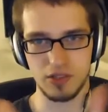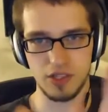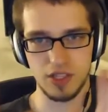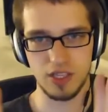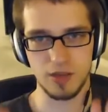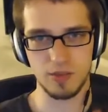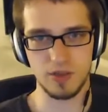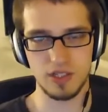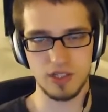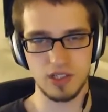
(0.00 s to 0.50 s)
of the
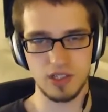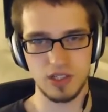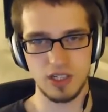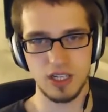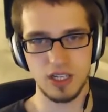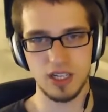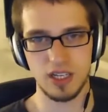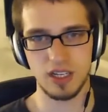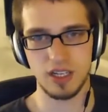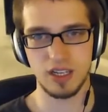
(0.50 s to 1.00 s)
image.
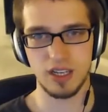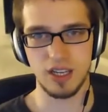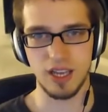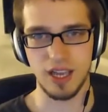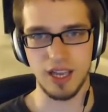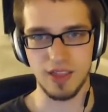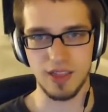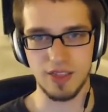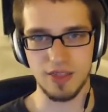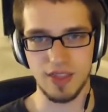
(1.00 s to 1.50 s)

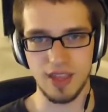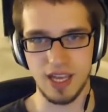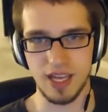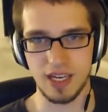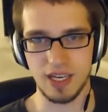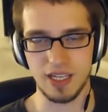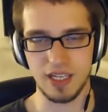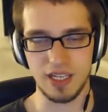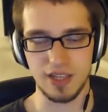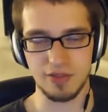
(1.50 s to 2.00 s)
Mm-hmm. And
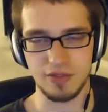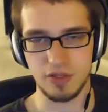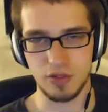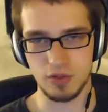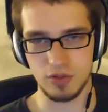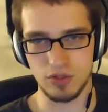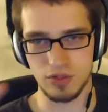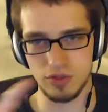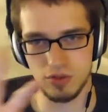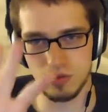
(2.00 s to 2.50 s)
then if
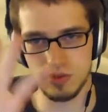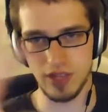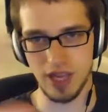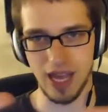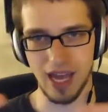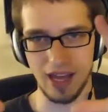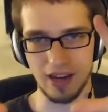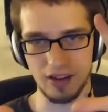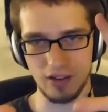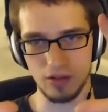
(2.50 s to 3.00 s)
you do
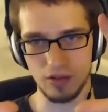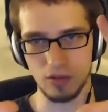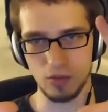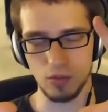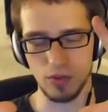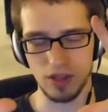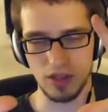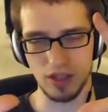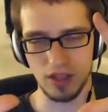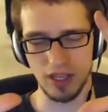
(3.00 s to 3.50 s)
that
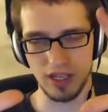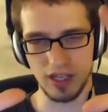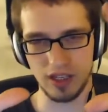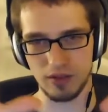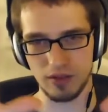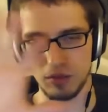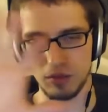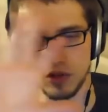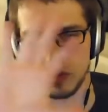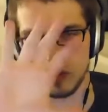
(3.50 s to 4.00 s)
with like
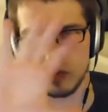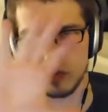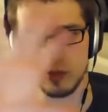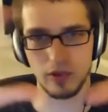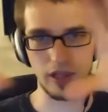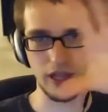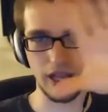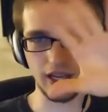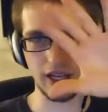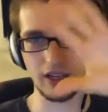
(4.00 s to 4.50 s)
a
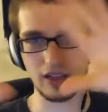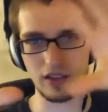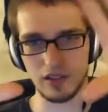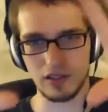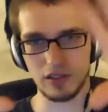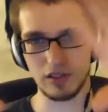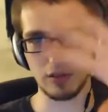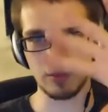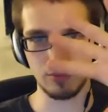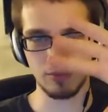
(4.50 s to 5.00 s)
multiple
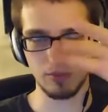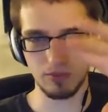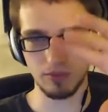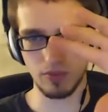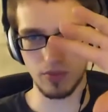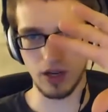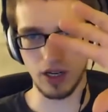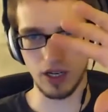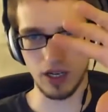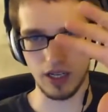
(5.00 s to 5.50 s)
angle
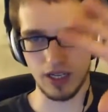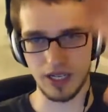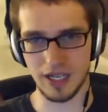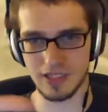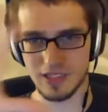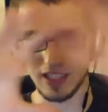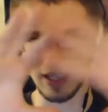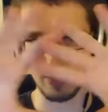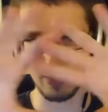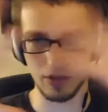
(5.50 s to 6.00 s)

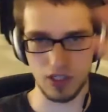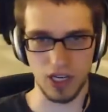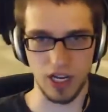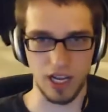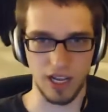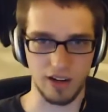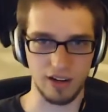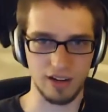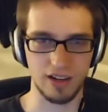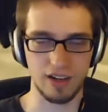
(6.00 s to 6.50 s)
concept
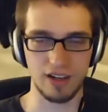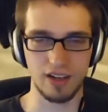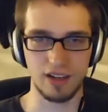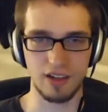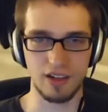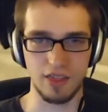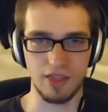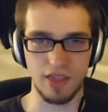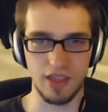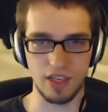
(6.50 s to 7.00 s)
shot,
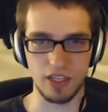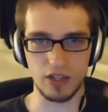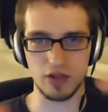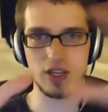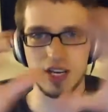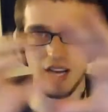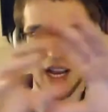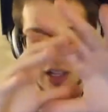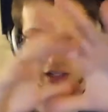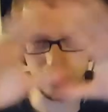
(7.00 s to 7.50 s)
then you
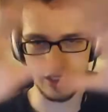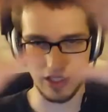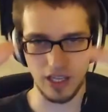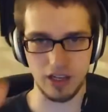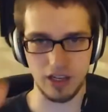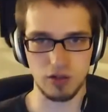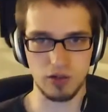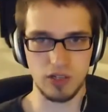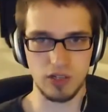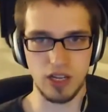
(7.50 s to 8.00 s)
can actually
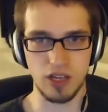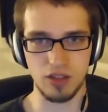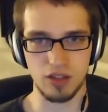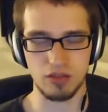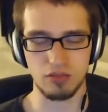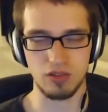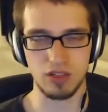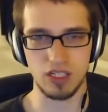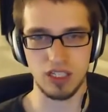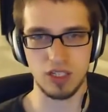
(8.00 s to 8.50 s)
kind of create
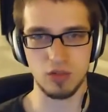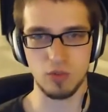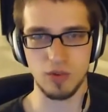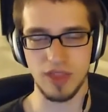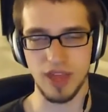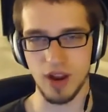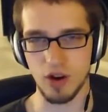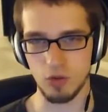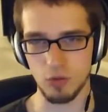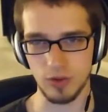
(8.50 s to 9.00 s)
3D
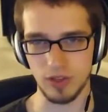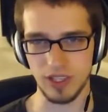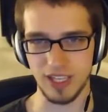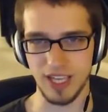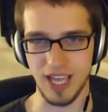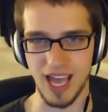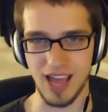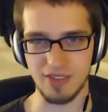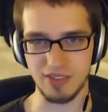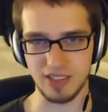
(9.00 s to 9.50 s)
without really
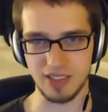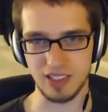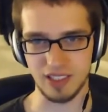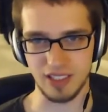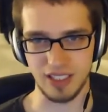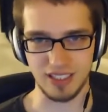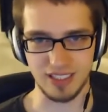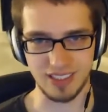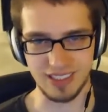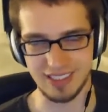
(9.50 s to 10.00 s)
having to
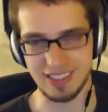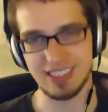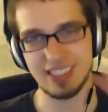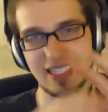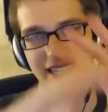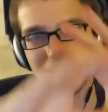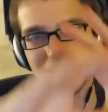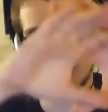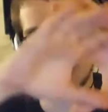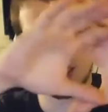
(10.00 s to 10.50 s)
like just
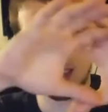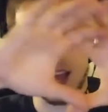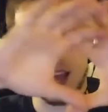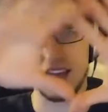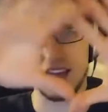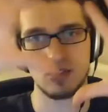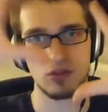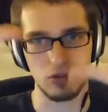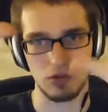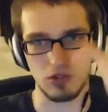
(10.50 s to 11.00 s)

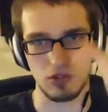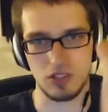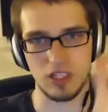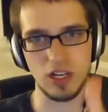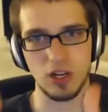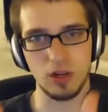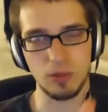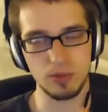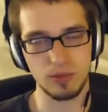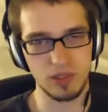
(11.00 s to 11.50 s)
guess or
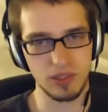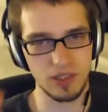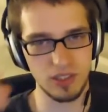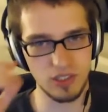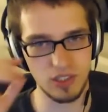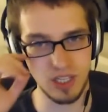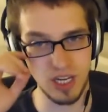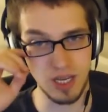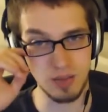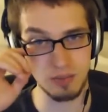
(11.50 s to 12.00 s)
sculpt the
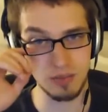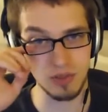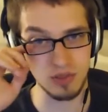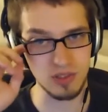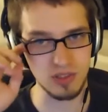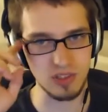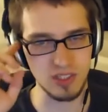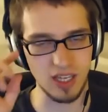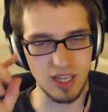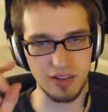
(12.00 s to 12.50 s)
shape. You
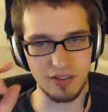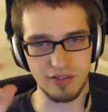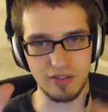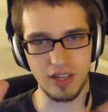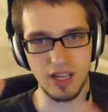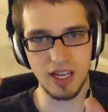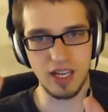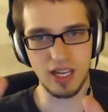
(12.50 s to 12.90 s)
just kind of